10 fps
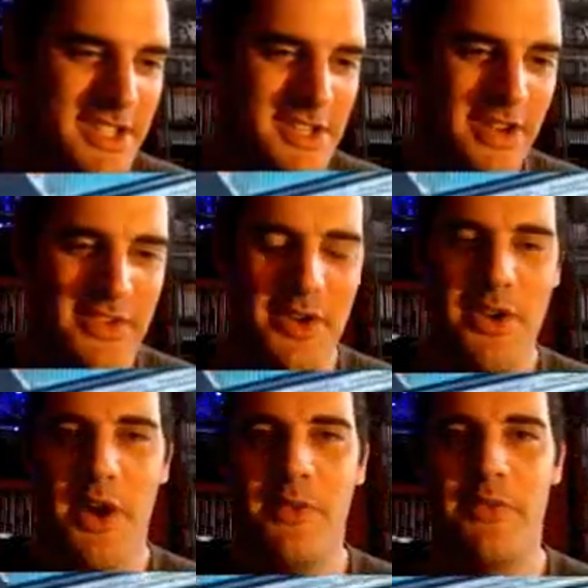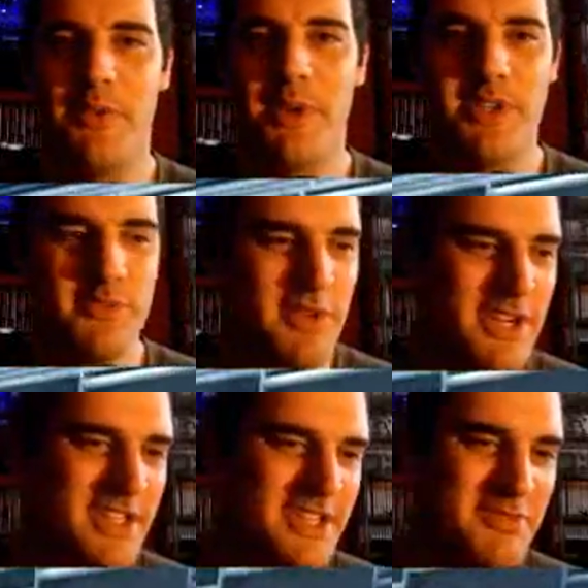You just have to kind of hope for the best,
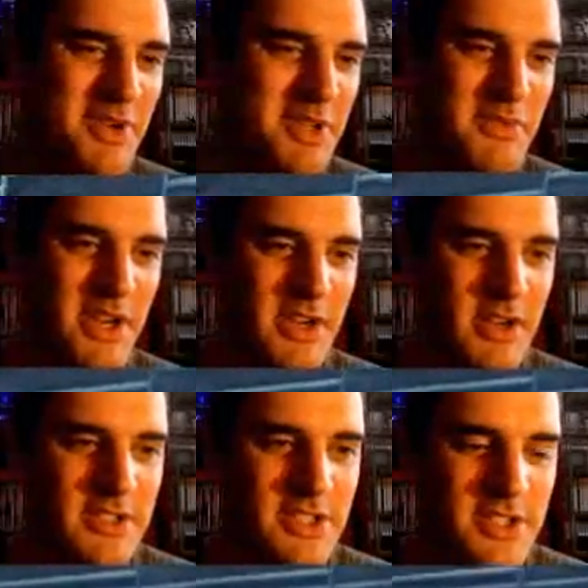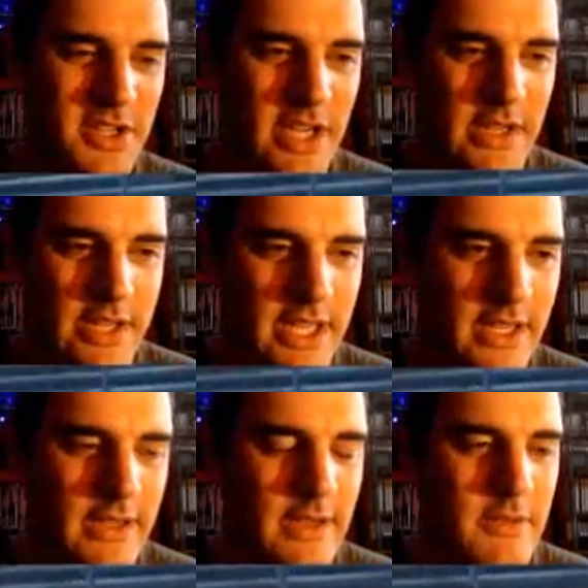really, despite the amount of cars I took out there.
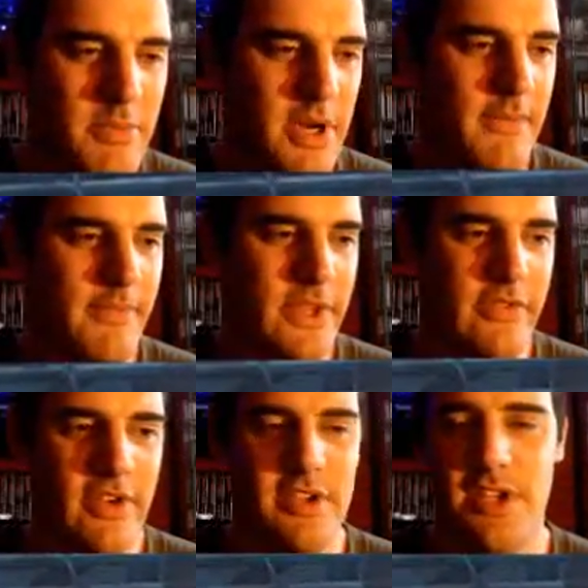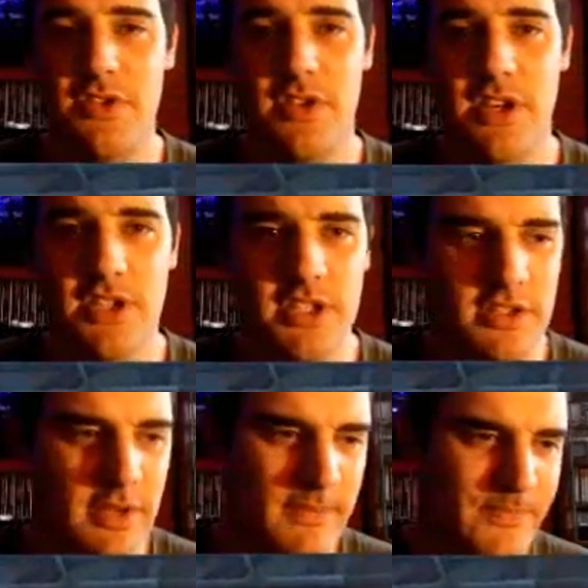But first introduction
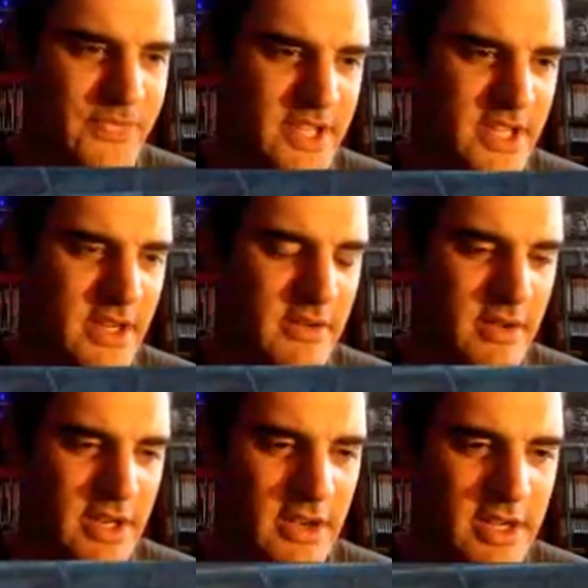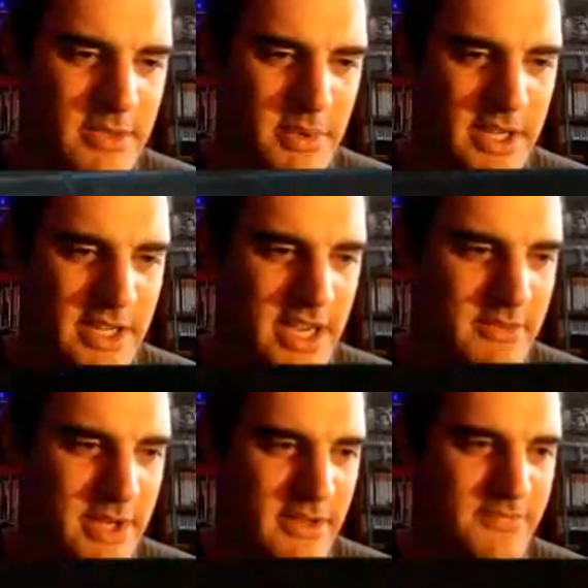to it, so I know how to play the
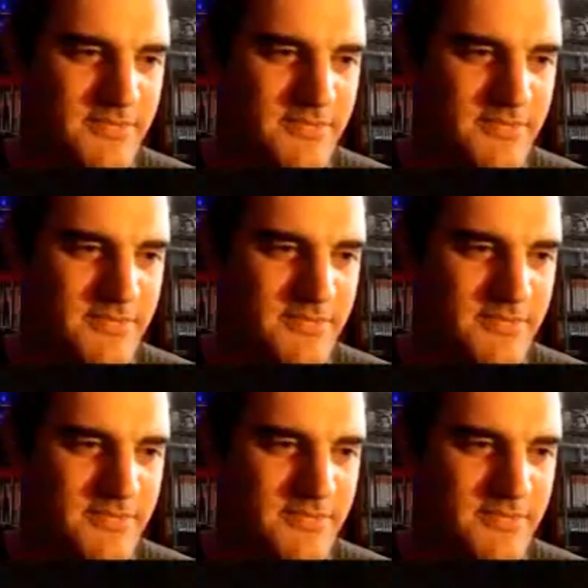game now.